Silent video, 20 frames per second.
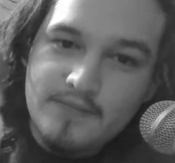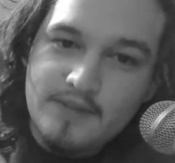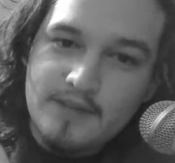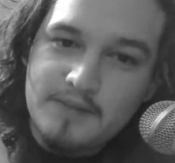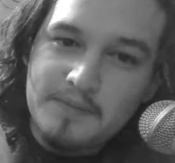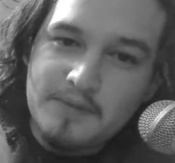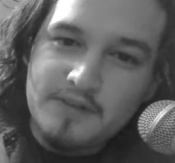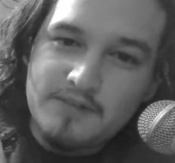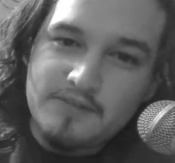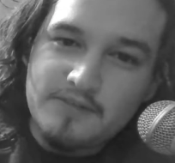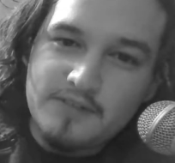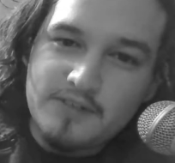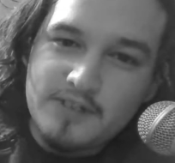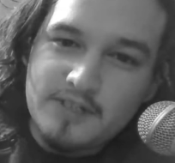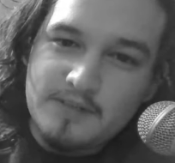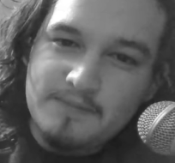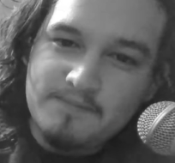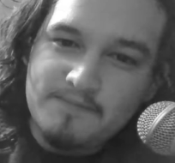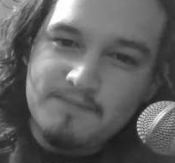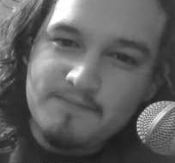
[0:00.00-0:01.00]
look for
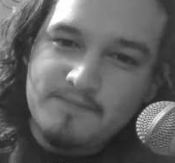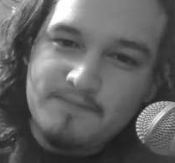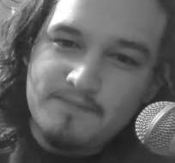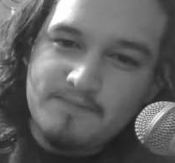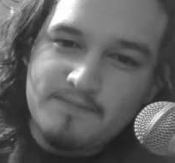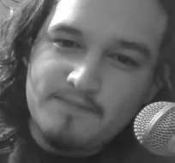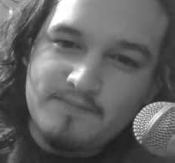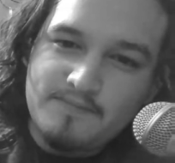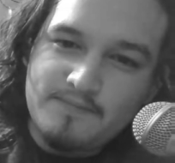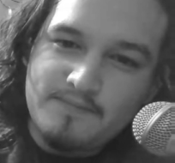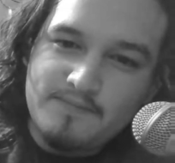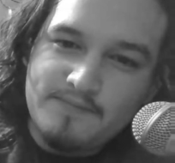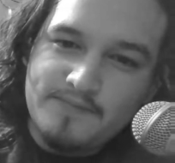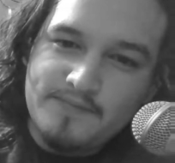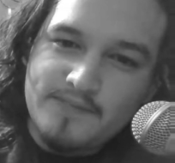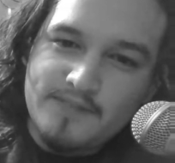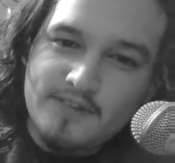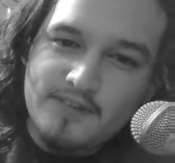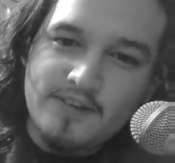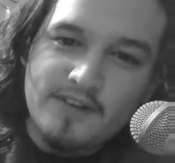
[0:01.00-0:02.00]
it.
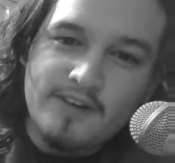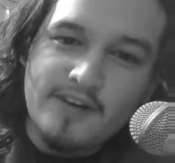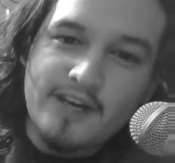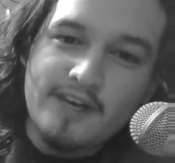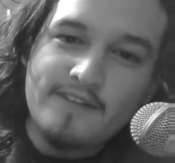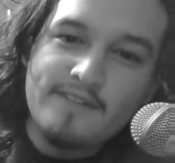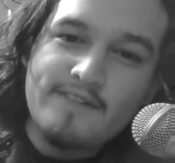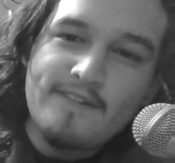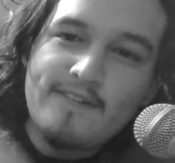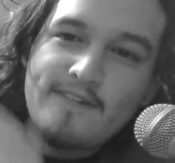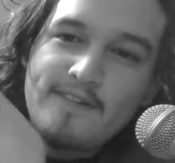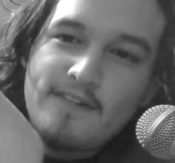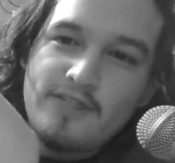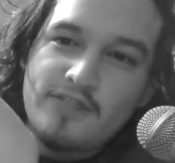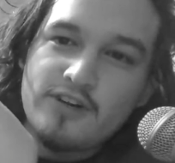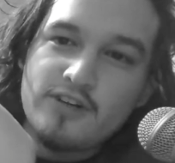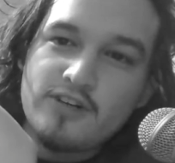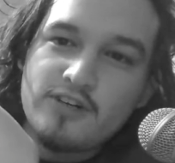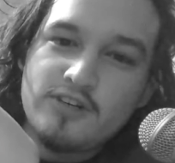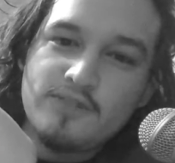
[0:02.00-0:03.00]
Okay,
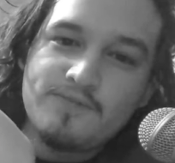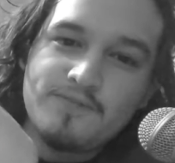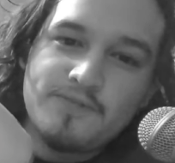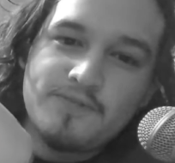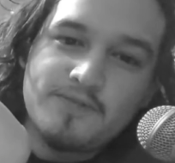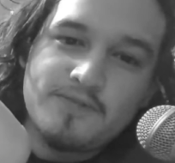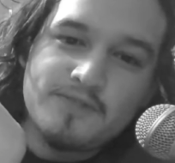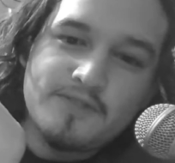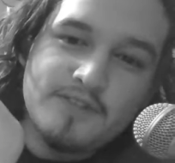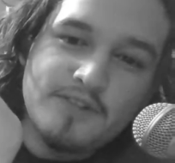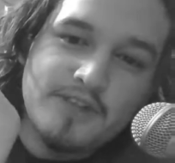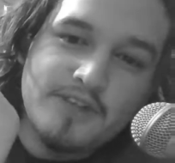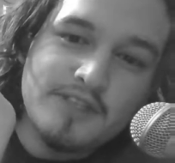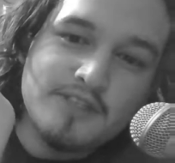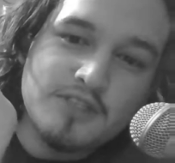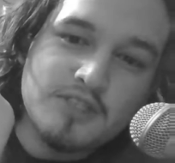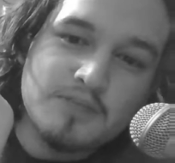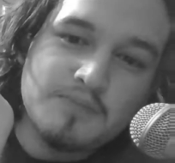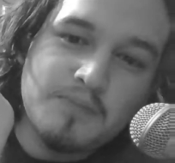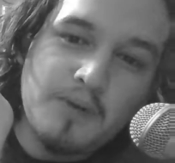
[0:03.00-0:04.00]
these
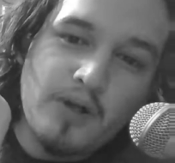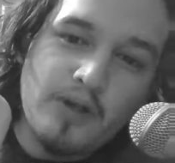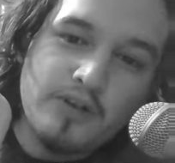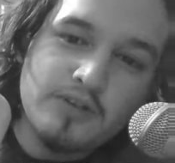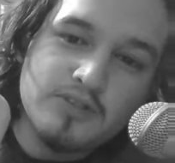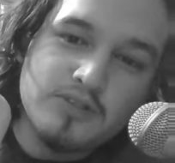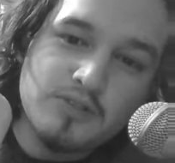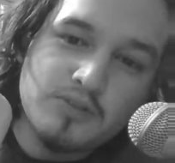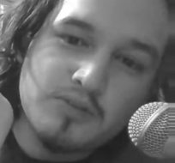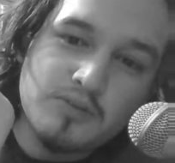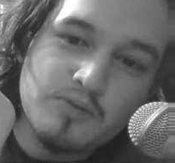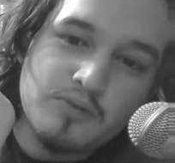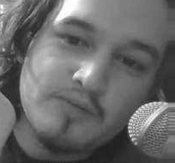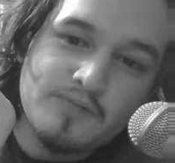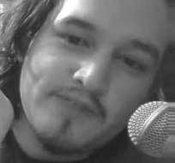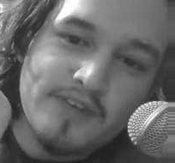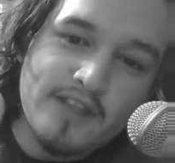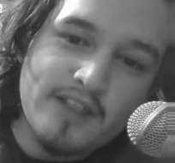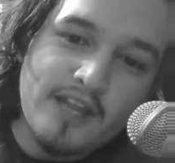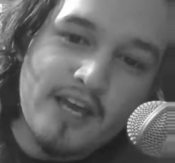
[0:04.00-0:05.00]
are small, so
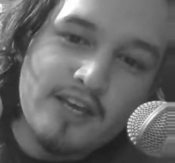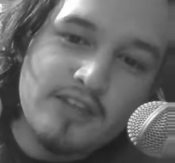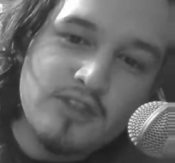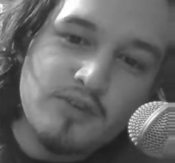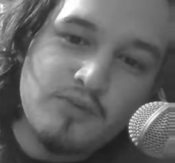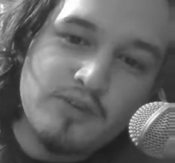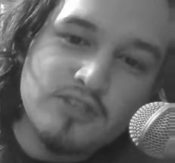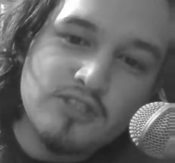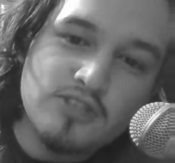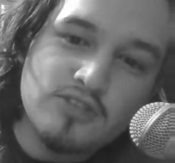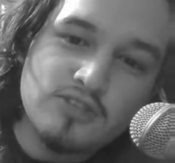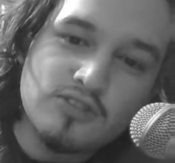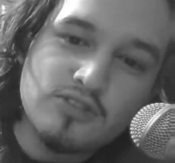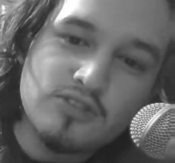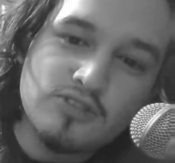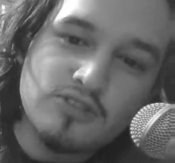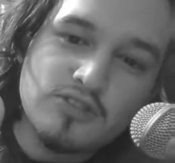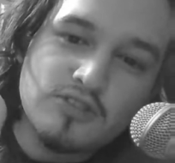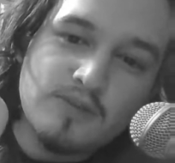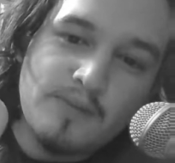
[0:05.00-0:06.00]
like the
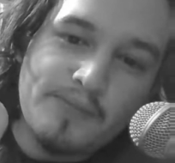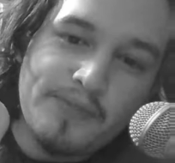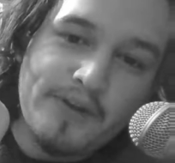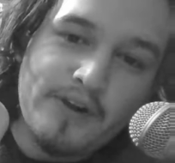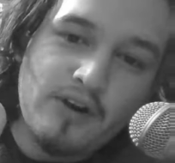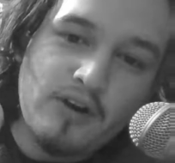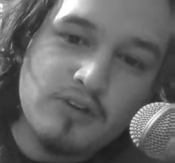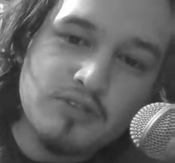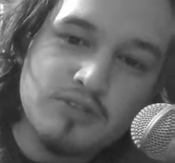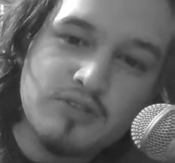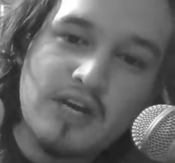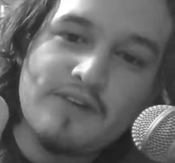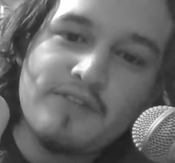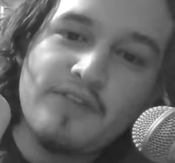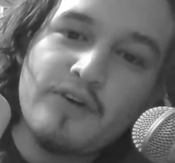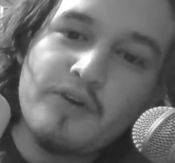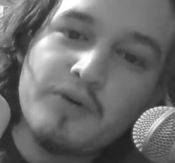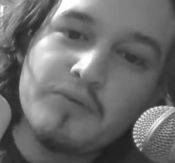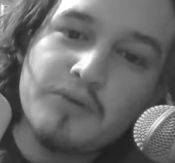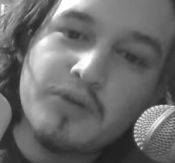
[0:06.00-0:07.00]
resistors, they also have
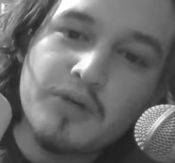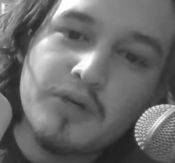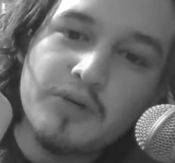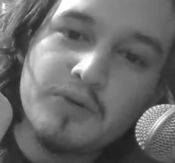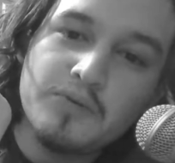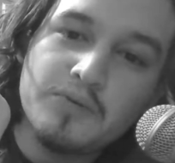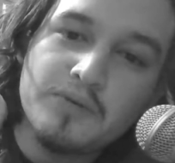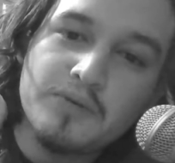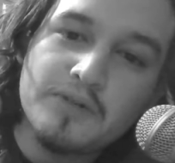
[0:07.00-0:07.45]
their own code.